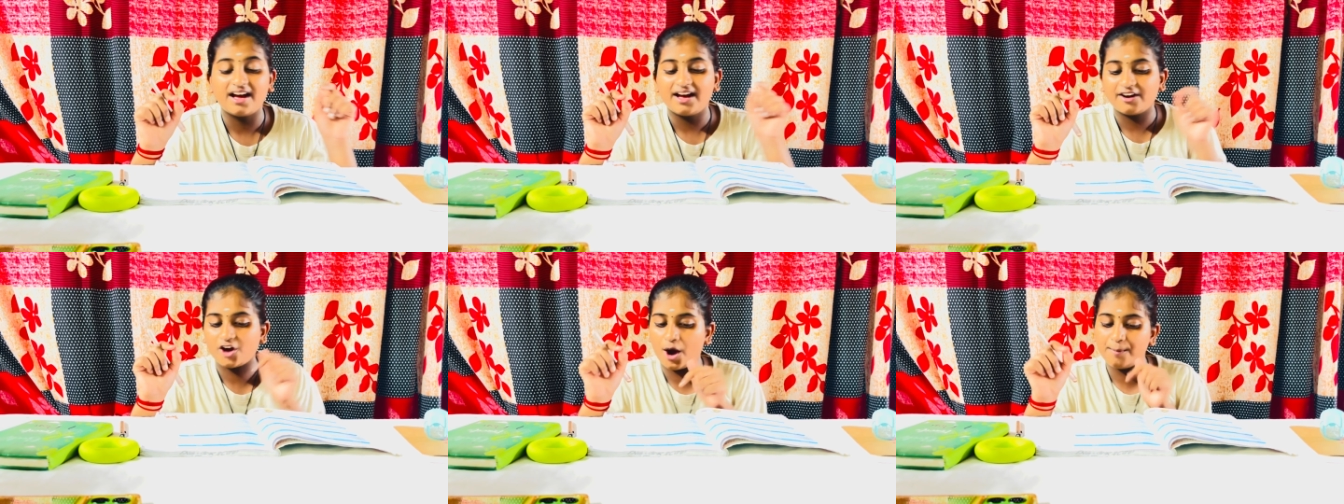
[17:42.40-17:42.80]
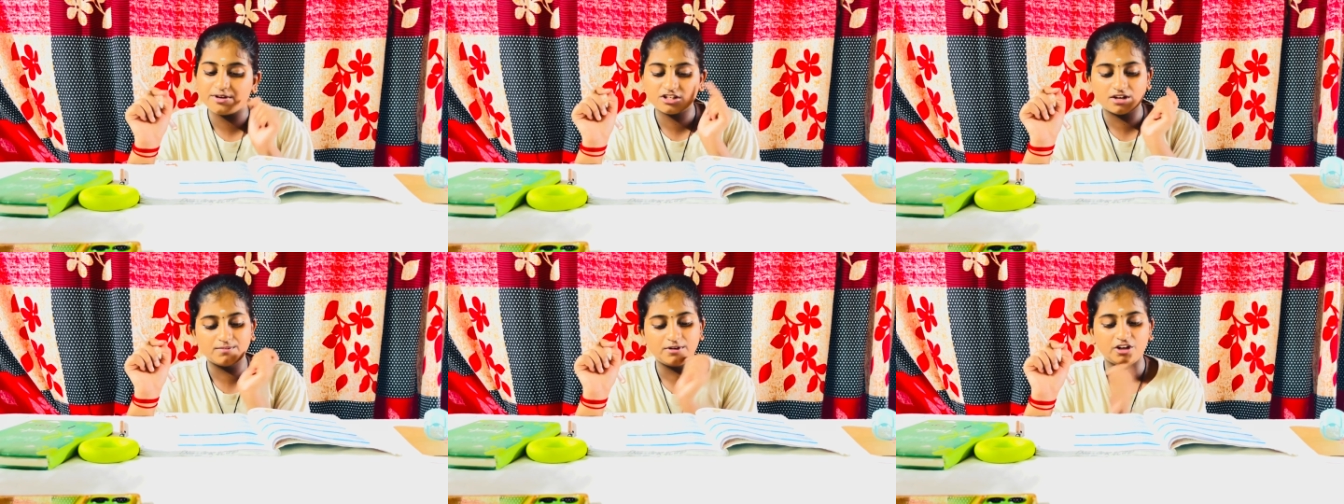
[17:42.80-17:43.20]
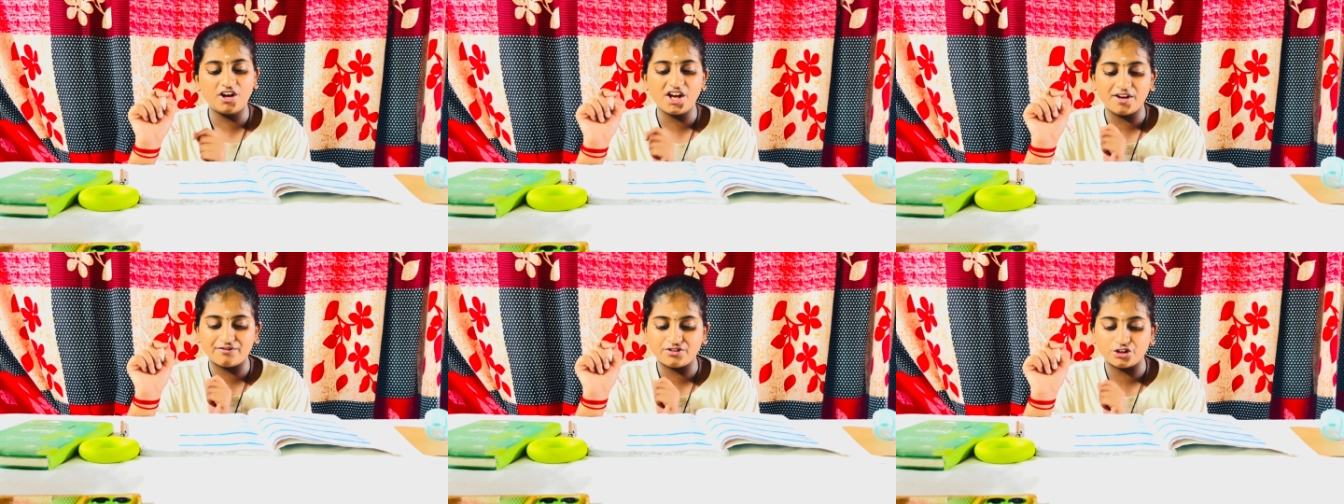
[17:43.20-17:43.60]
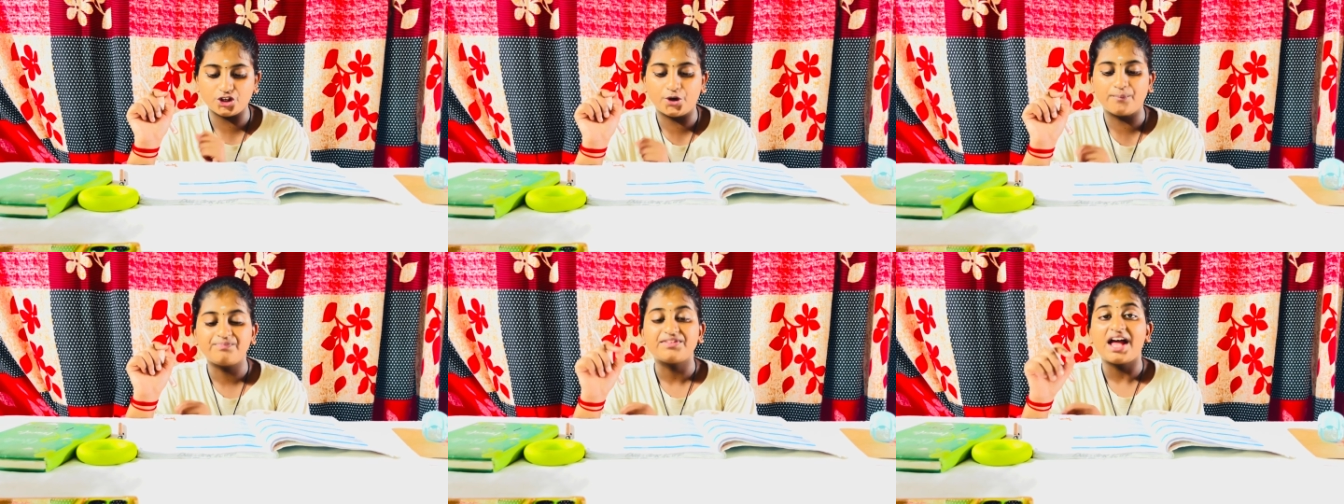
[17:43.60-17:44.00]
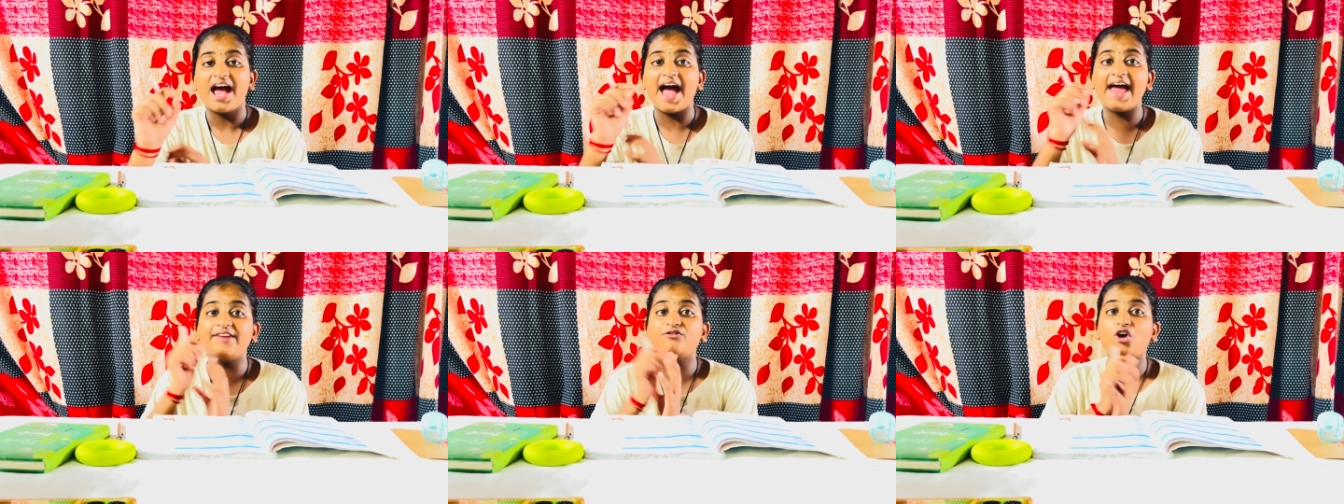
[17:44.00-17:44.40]
Comment down below if you know.
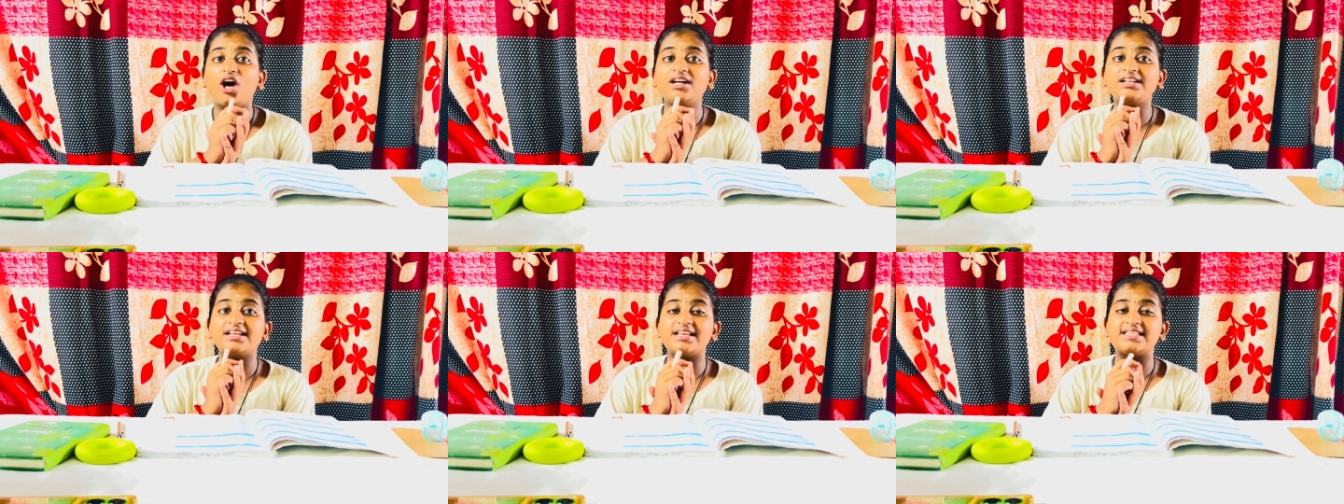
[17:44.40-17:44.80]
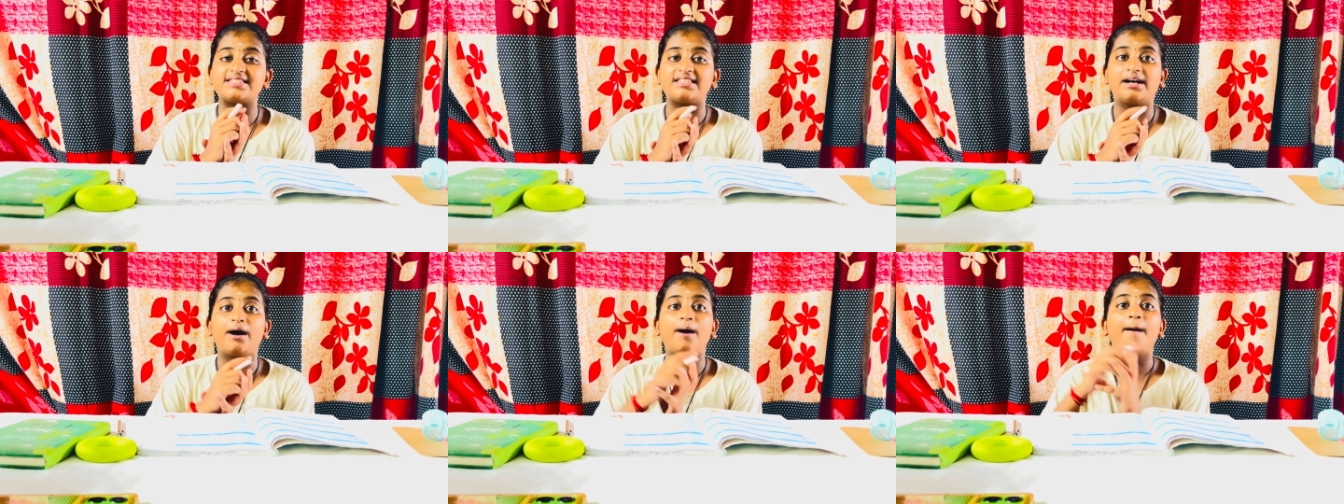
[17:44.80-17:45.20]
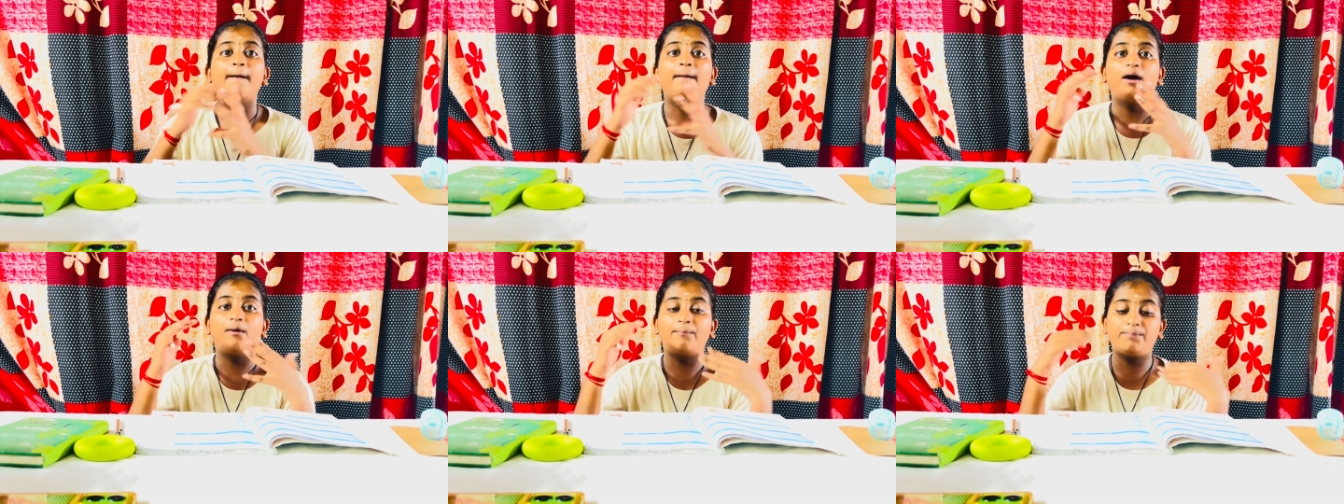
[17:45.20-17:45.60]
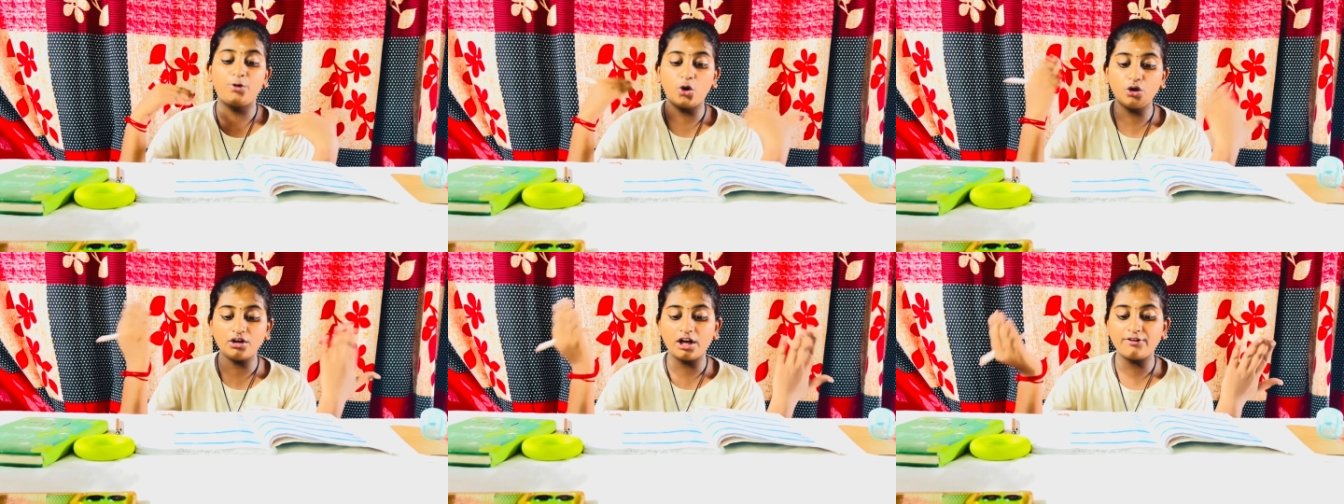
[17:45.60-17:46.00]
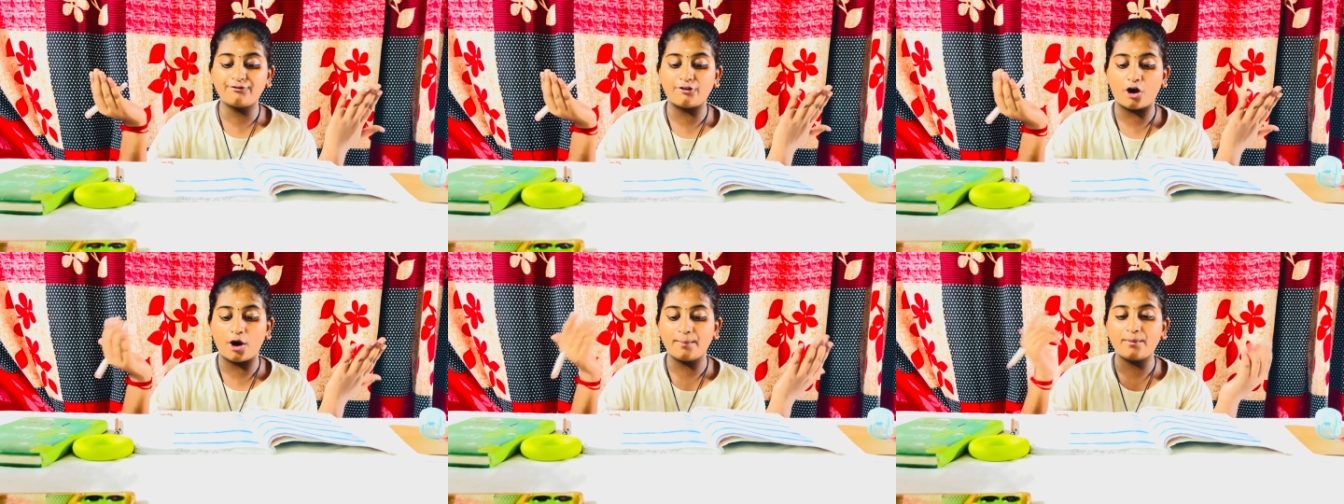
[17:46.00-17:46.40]
And what is the plural
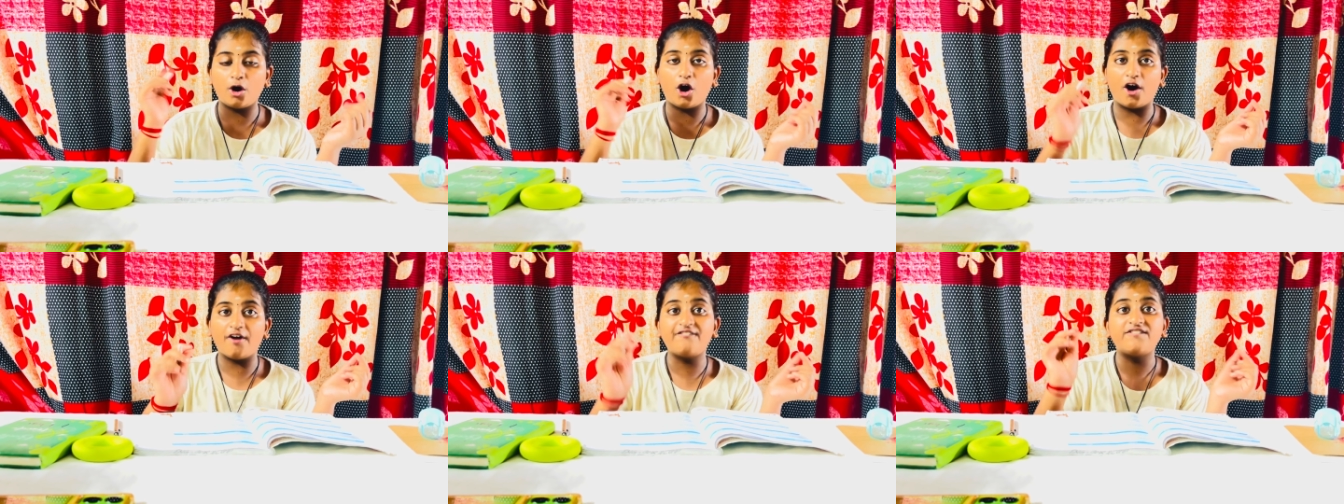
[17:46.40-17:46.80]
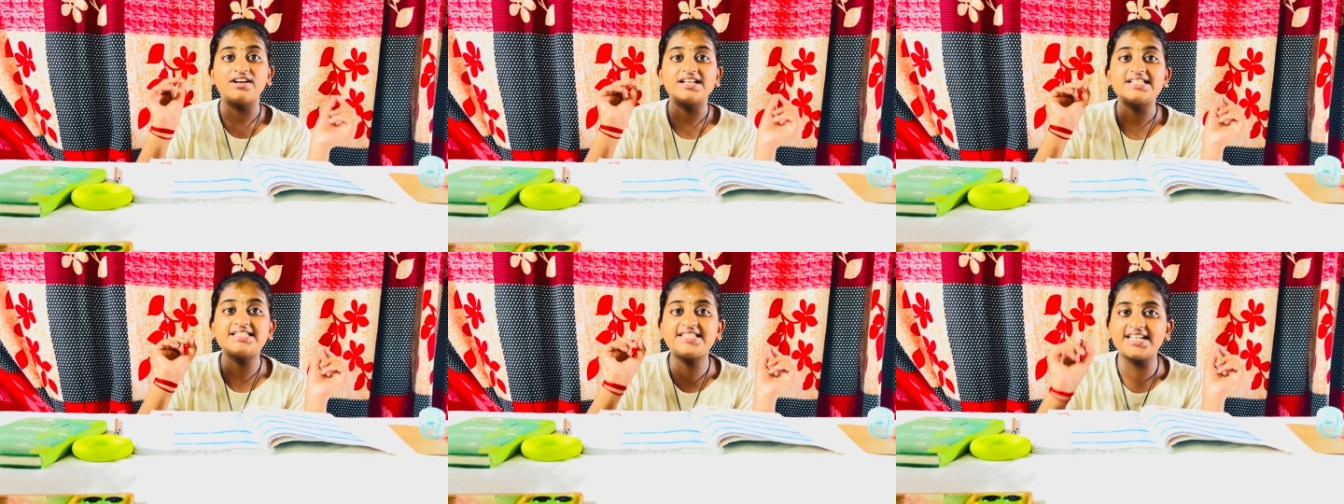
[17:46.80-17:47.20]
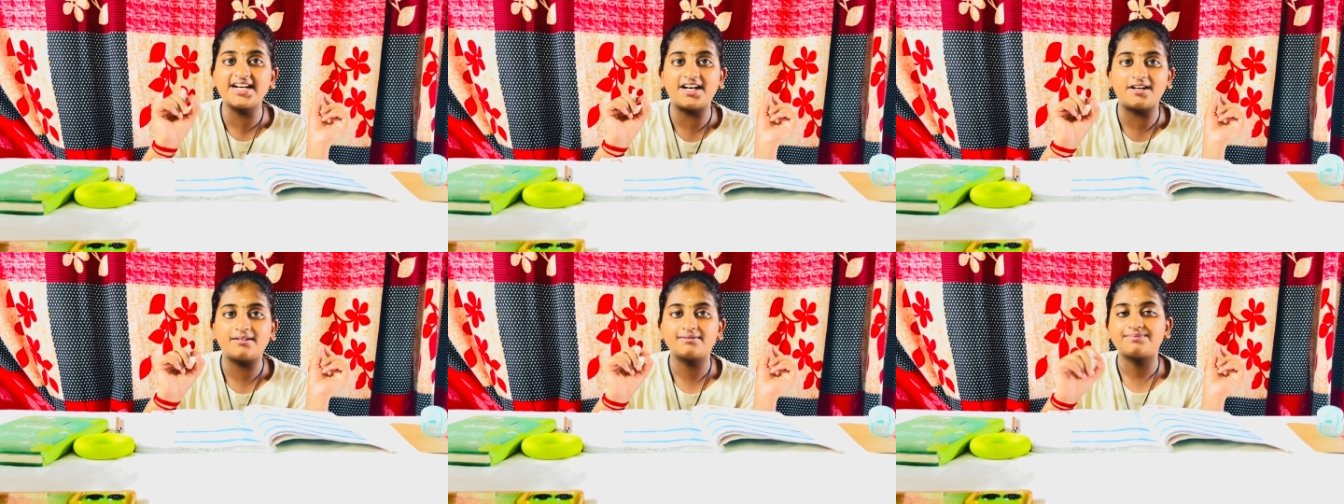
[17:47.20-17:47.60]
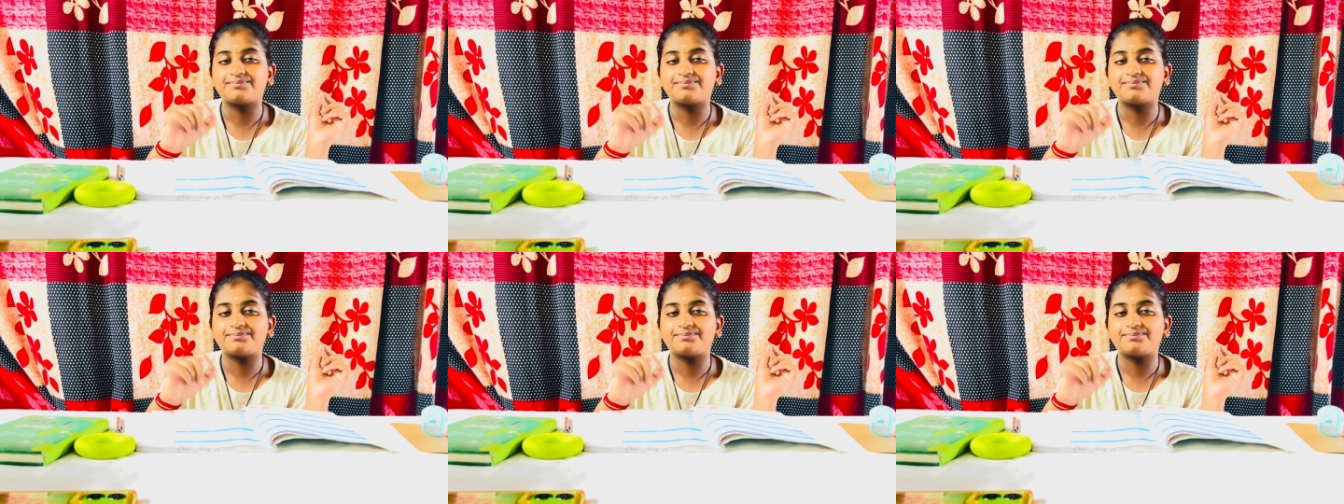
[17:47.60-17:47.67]
form of deer?